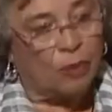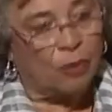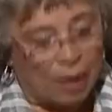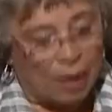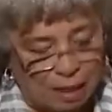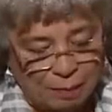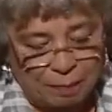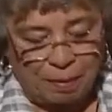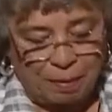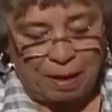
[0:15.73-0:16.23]

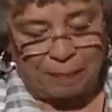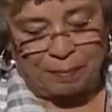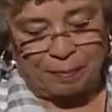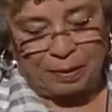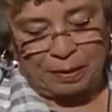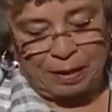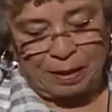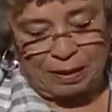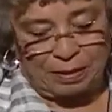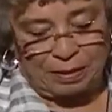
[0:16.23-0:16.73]
white
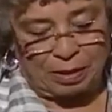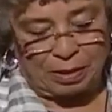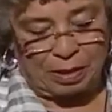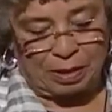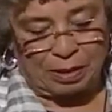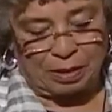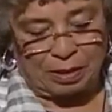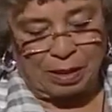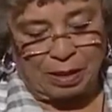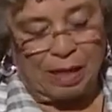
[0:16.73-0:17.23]

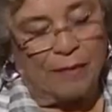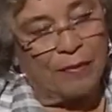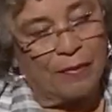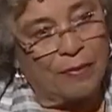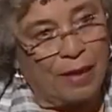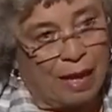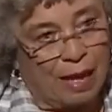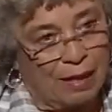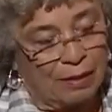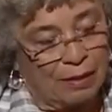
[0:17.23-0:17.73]
populations
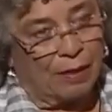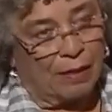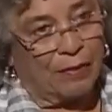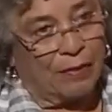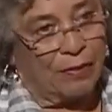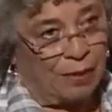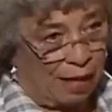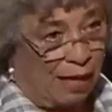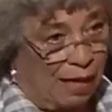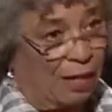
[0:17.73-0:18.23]
that
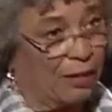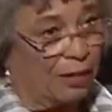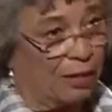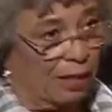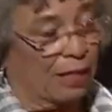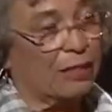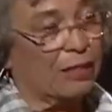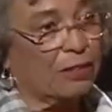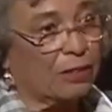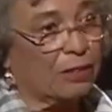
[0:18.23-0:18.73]

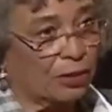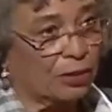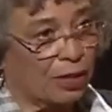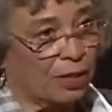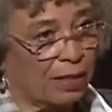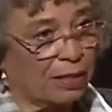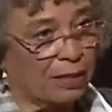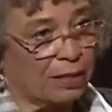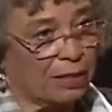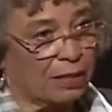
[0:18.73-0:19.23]
their
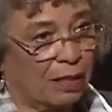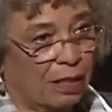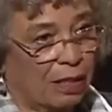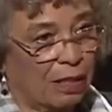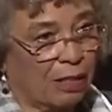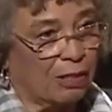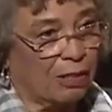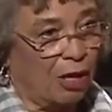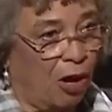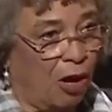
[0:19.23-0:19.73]
interests